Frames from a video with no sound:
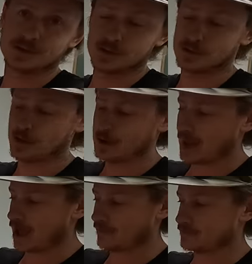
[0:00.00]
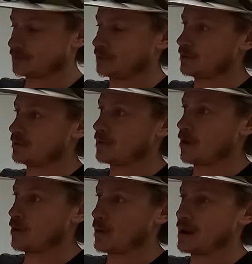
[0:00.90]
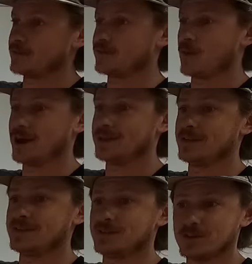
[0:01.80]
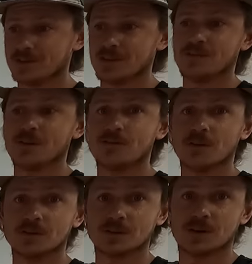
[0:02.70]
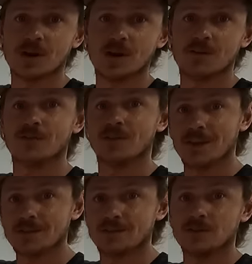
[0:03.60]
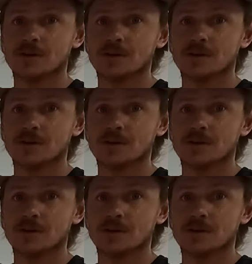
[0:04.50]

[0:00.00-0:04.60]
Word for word: So you don't have to go and find the specific filter for this.